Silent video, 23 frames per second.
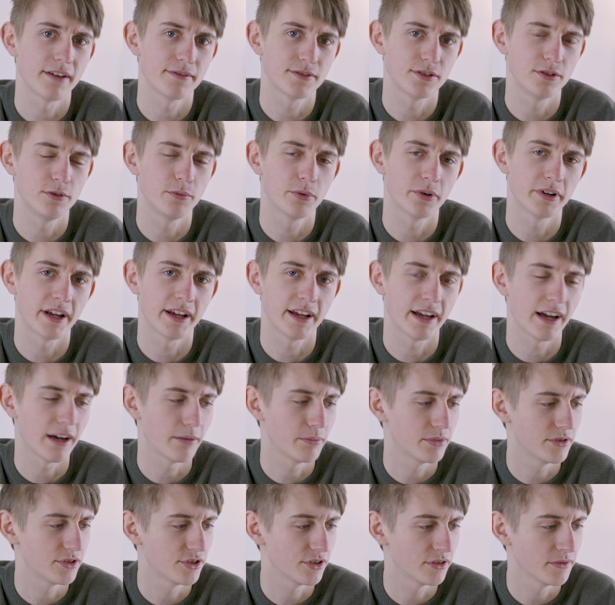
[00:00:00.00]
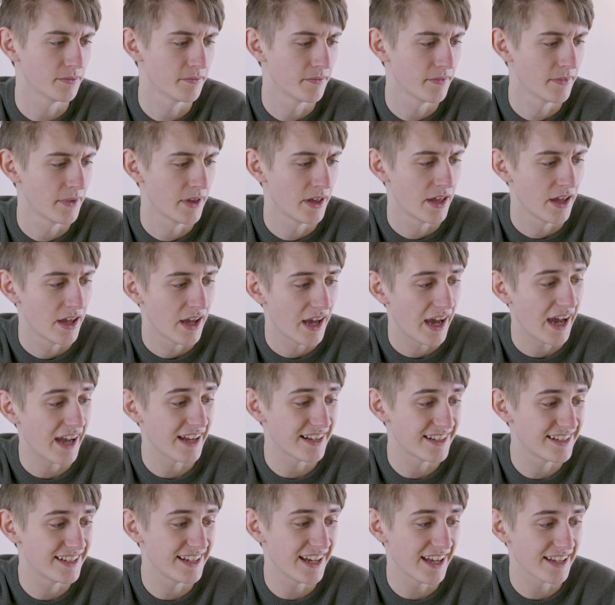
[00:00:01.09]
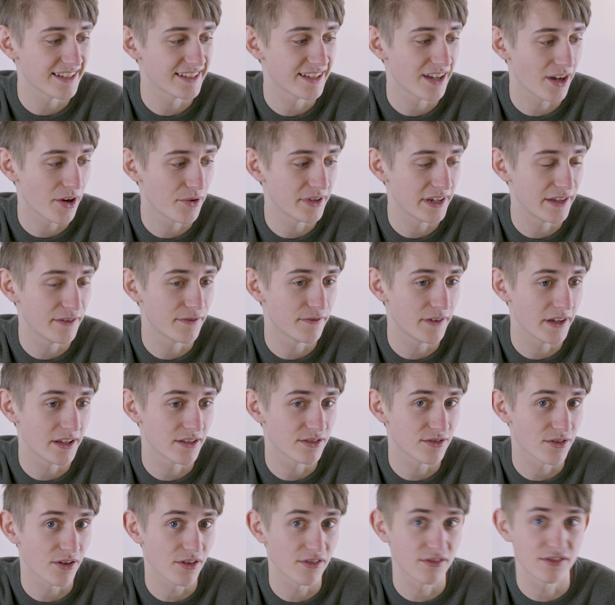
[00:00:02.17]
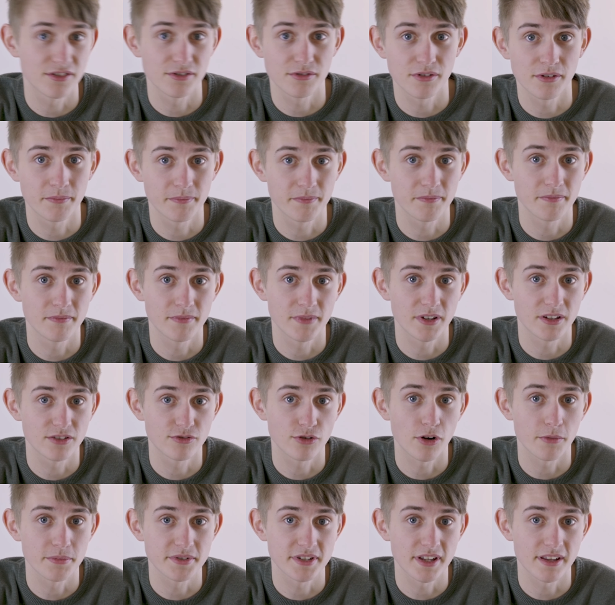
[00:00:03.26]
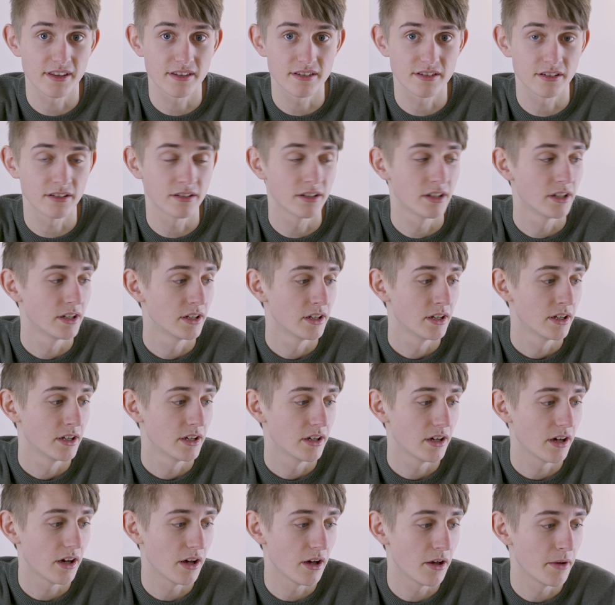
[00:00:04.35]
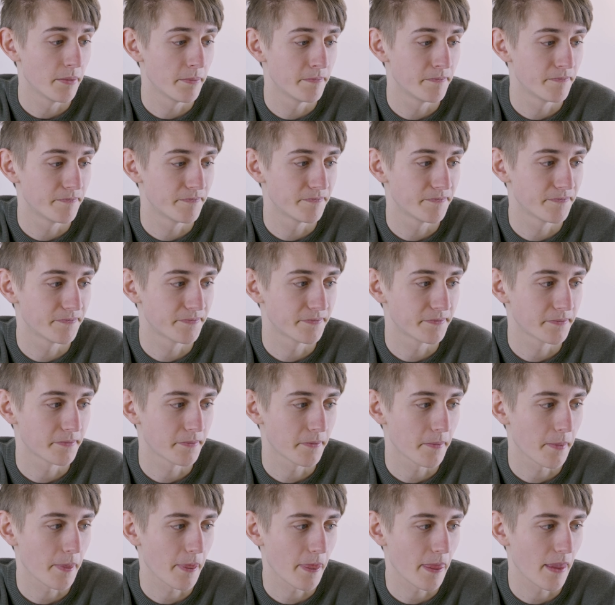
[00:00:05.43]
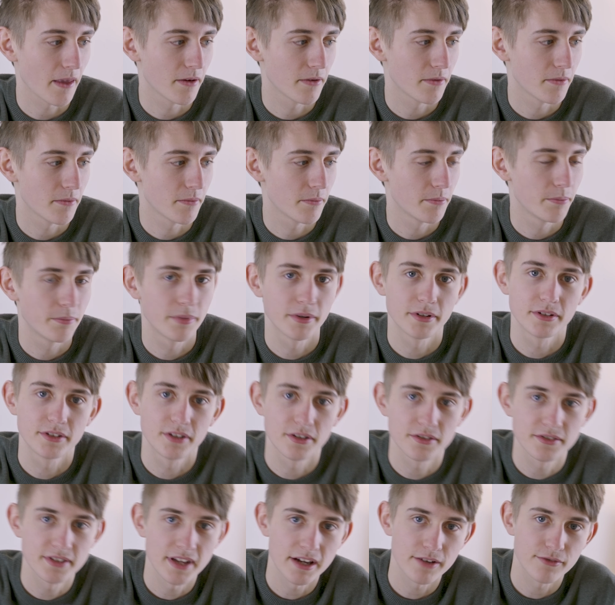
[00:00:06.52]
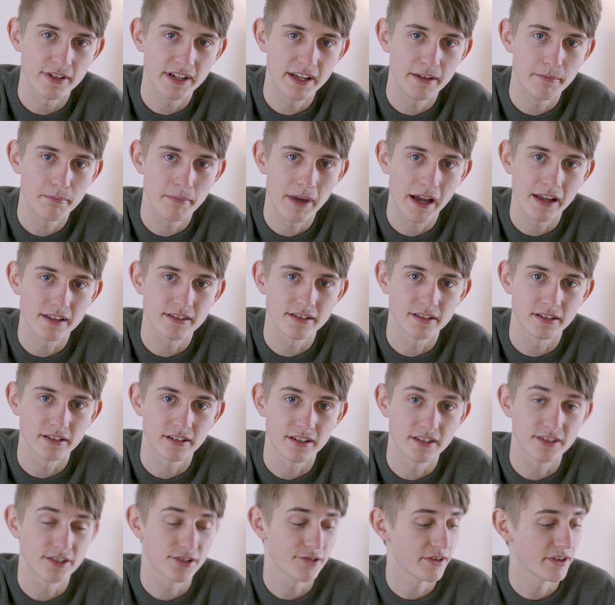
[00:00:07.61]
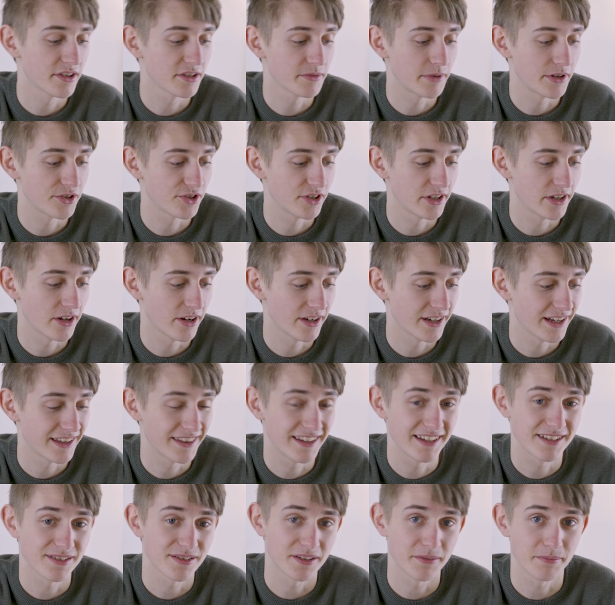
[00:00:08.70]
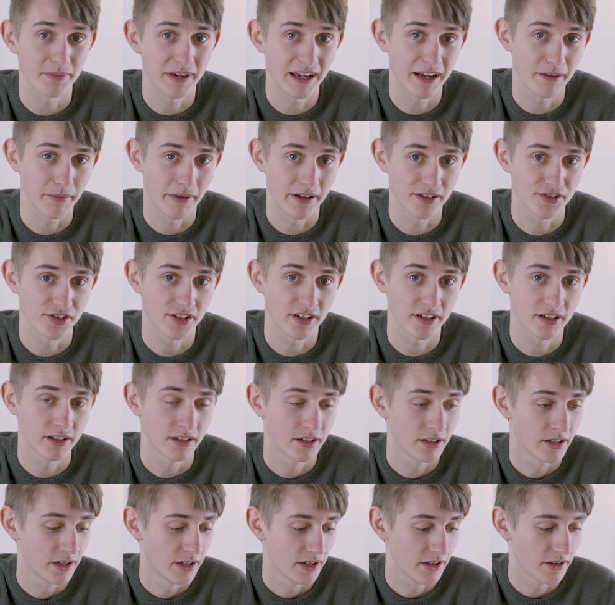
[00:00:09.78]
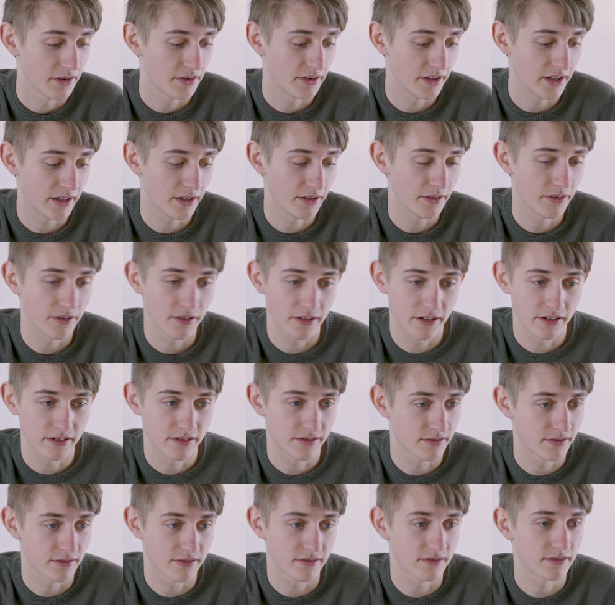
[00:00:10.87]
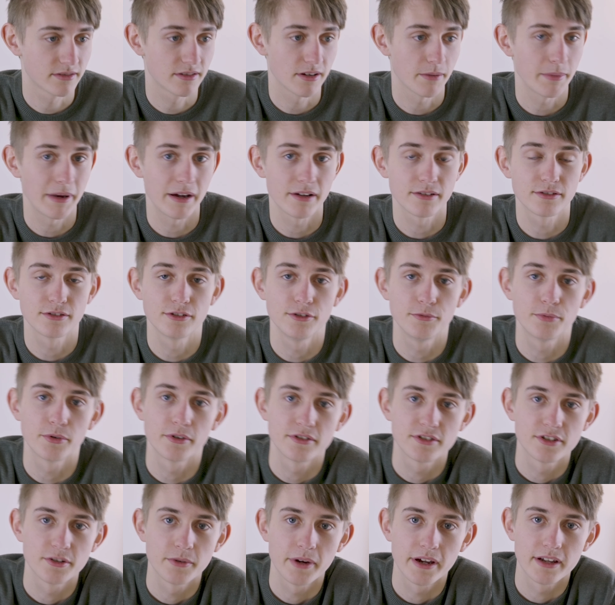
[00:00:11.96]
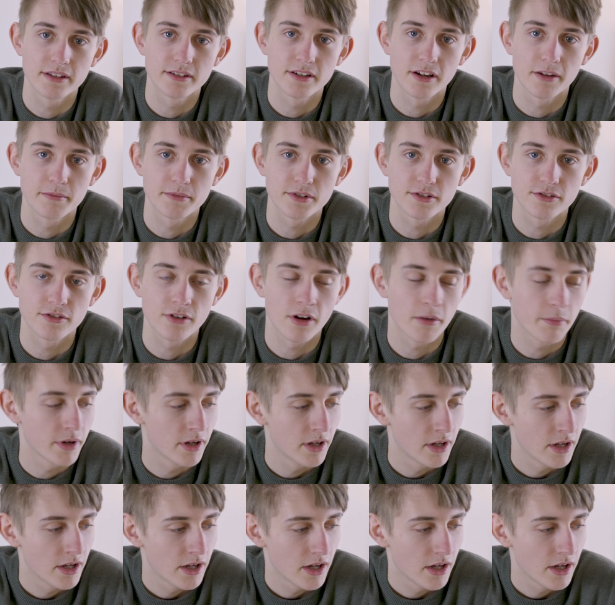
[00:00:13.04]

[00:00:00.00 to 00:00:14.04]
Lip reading: f2.8 aperture. And yes, it only fits onto a crop sensor, but does that really matter? Considering especially I had this on a Blackmagic thing that had about a 2.28 times crop.